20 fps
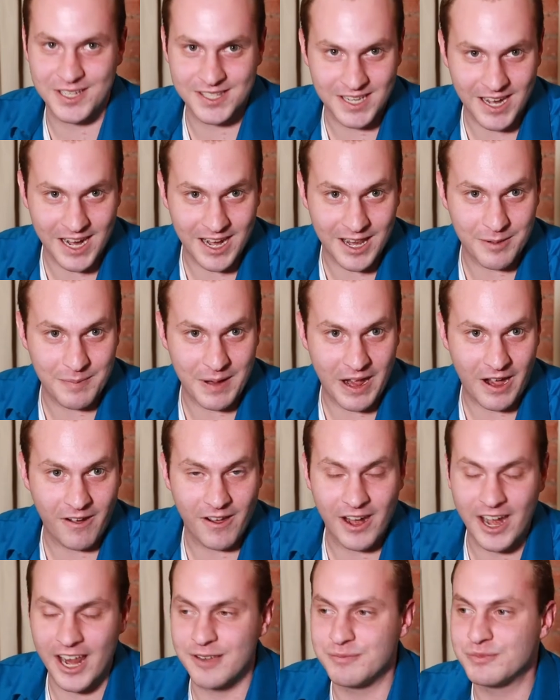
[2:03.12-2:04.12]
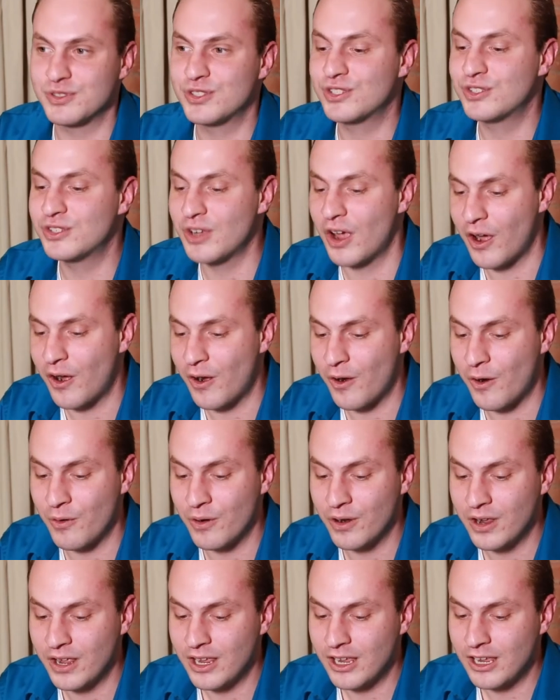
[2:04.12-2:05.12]
excited about, and I'm
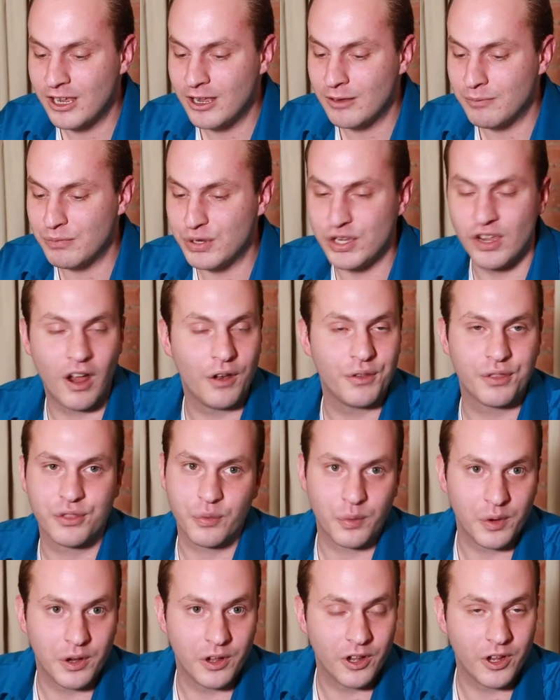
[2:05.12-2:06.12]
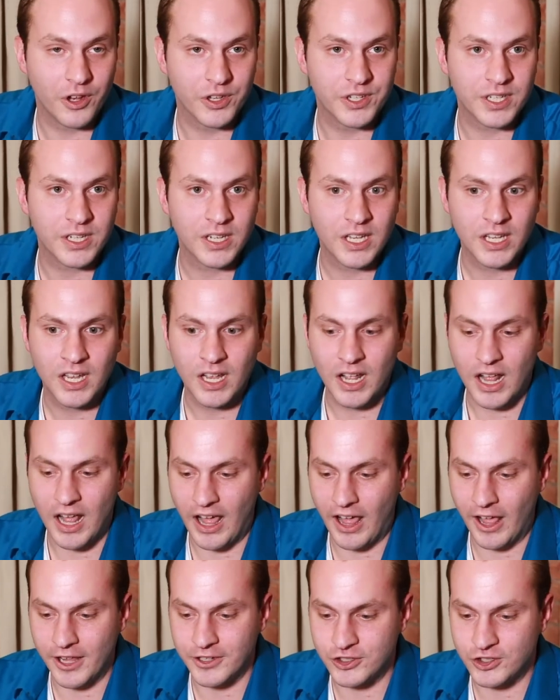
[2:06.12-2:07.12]
so beyond thrilled
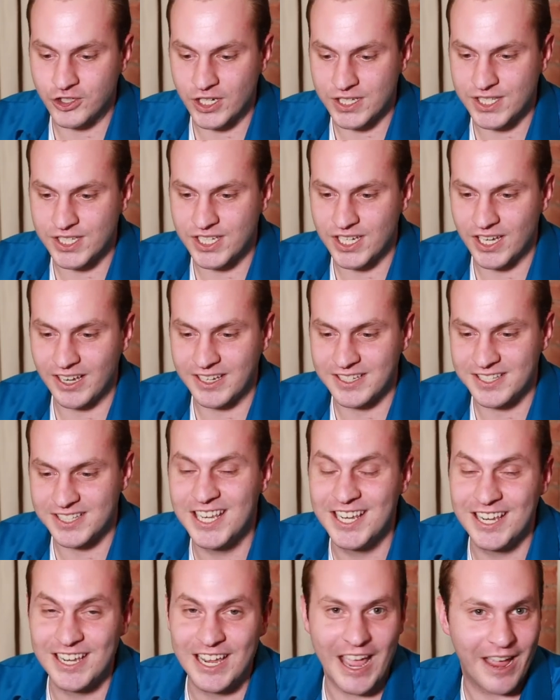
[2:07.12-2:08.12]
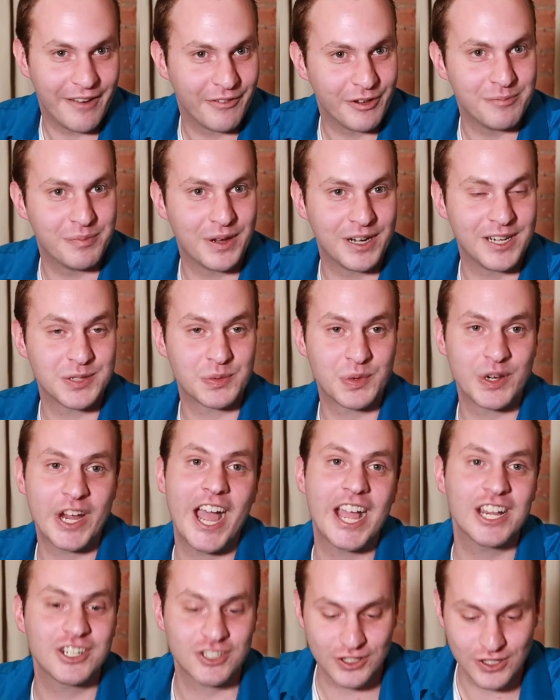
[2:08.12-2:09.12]
just to see everybody's
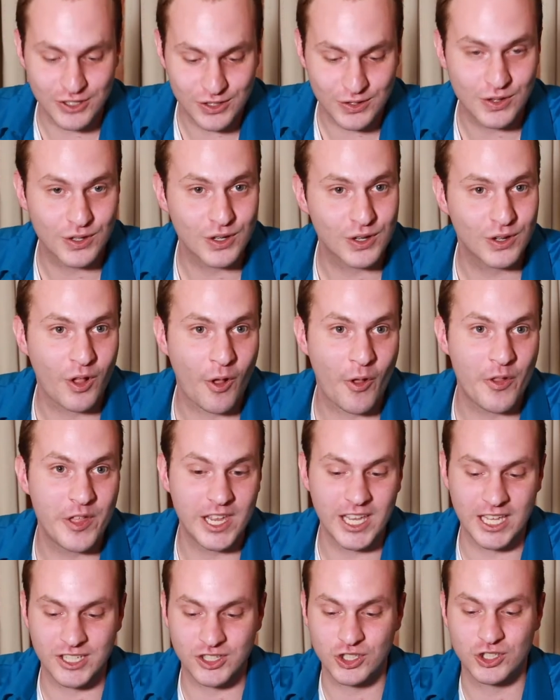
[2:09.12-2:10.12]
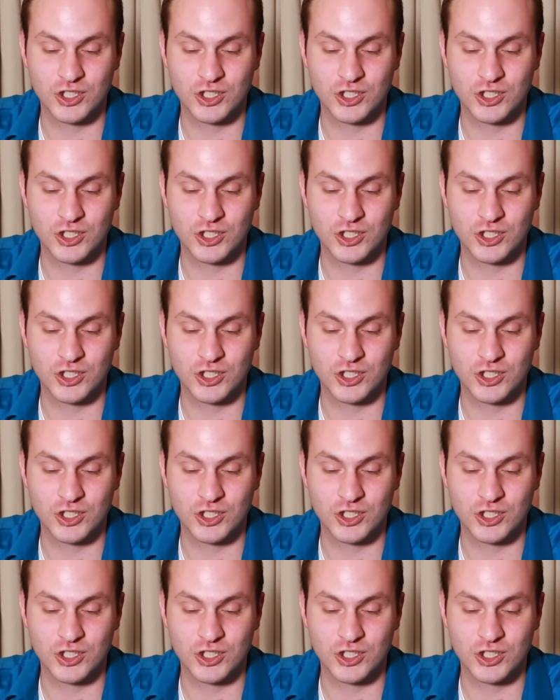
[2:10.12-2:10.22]
reactions to the clothing. It's